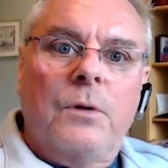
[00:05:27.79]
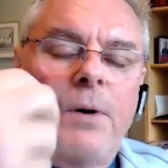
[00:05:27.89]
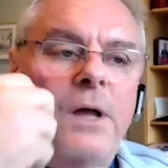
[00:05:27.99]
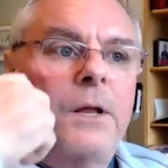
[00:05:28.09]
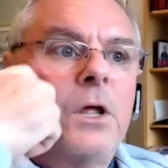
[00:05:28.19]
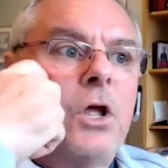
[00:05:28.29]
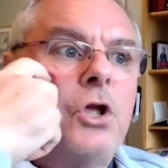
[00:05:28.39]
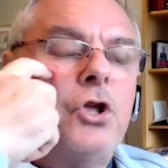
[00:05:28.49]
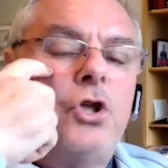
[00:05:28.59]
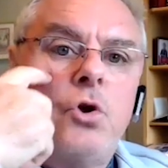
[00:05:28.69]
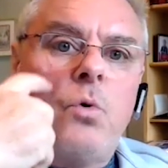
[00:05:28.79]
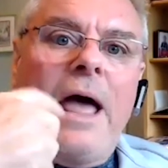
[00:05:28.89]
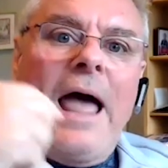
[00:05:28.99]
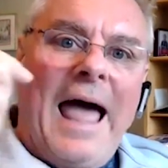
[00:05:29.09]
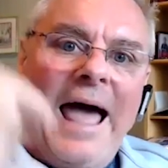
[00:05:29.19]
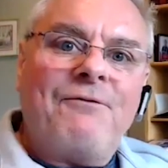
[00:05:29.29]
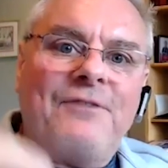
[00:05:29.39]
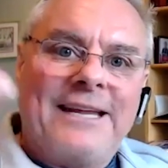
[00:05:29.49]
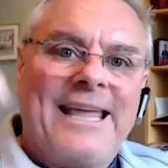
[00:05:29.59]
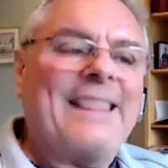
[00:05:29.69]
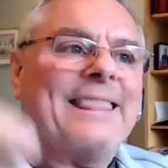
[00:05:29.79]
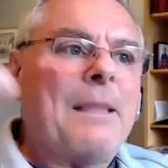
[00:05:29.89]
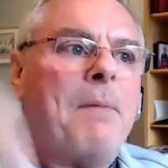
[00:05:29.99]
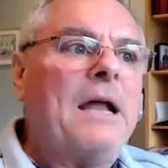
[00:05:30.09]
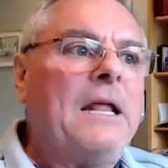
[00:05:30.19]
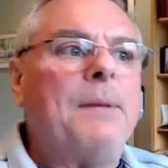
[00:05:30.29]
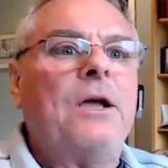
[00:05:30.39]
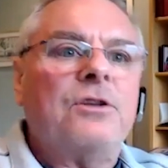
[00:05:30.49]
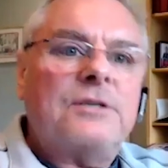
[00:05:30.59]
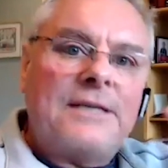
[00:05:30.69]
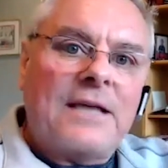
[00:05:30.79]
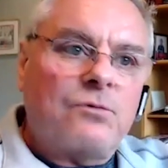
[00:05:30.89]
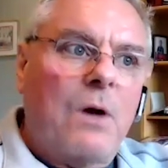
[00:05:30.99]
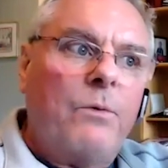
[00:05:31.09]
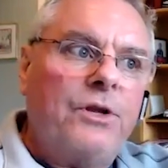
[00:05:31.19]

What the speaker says: But you have to get the money, because guess what?